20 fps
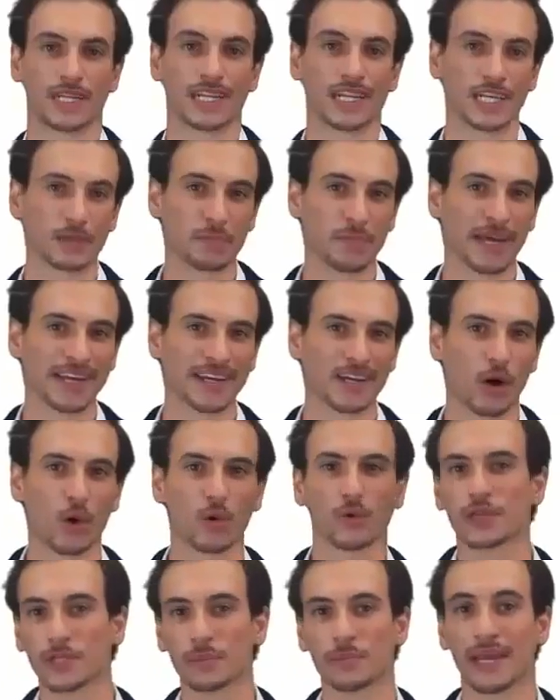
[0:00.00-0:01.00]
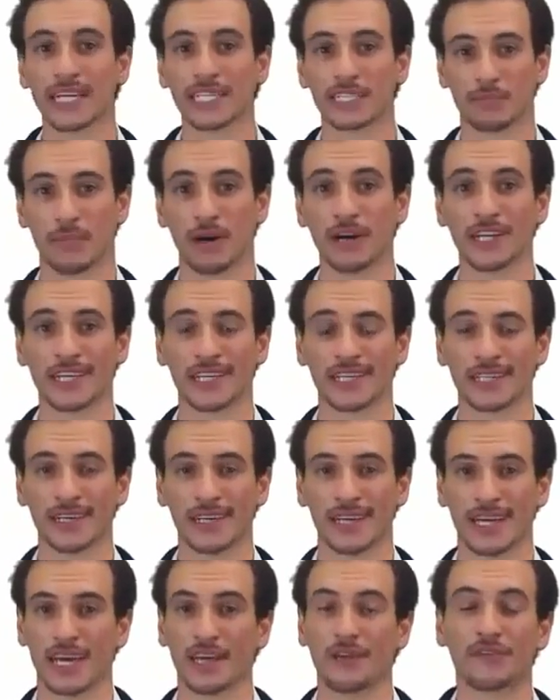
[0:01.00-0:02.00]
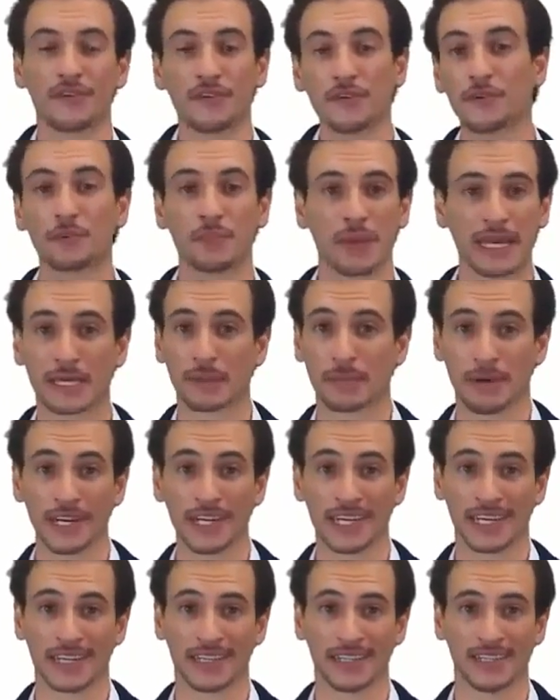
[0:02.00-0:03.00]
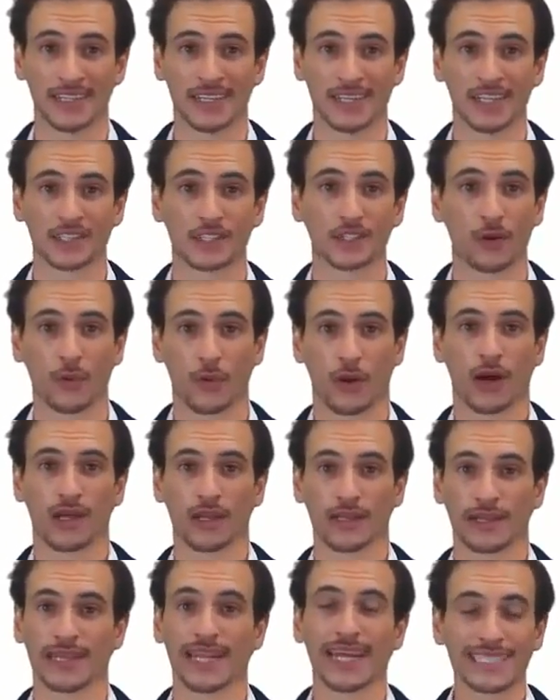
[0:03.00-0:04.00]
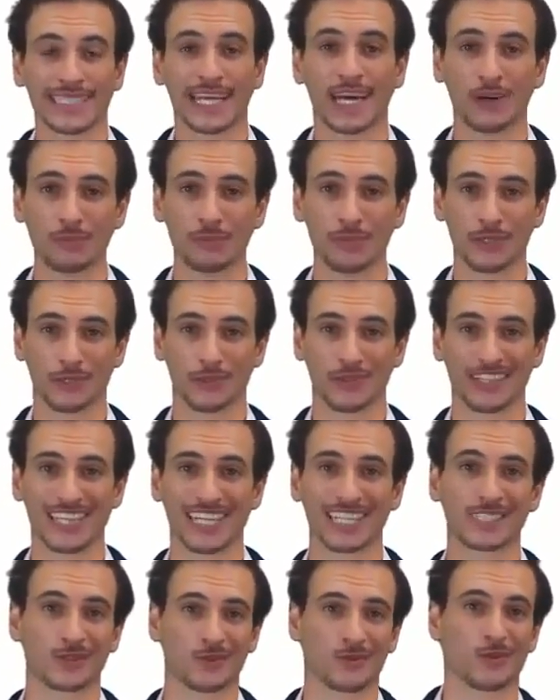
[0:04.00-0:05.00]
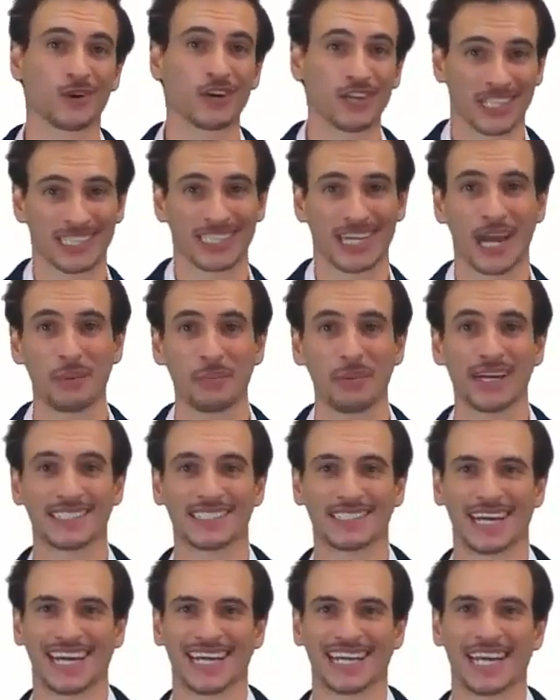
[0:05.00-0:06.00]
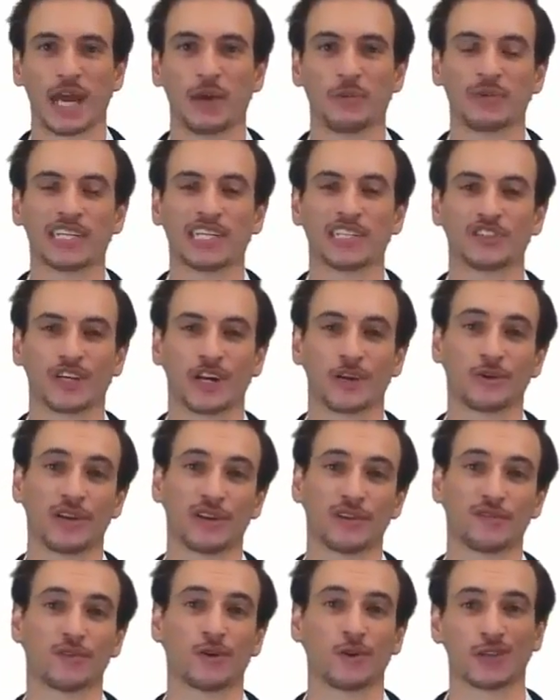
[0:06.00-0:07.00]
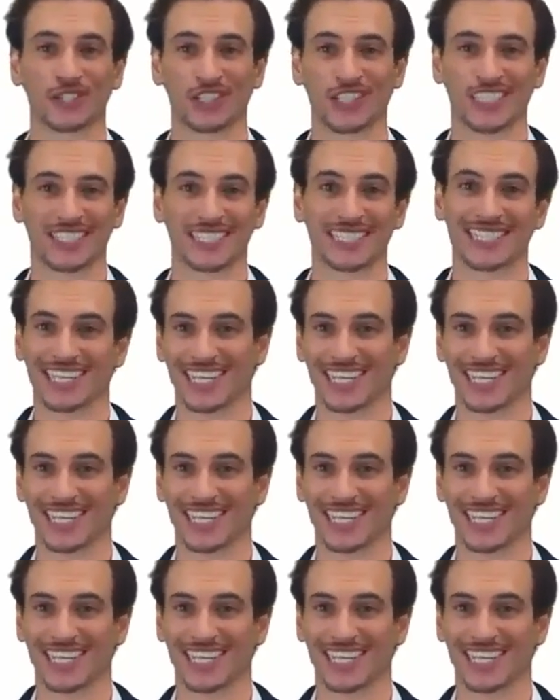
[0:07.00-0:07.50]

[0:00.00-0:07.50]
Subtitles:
ClickBank only makes money if you make money. So let's help you. Let's work side by side and we can generate fortunes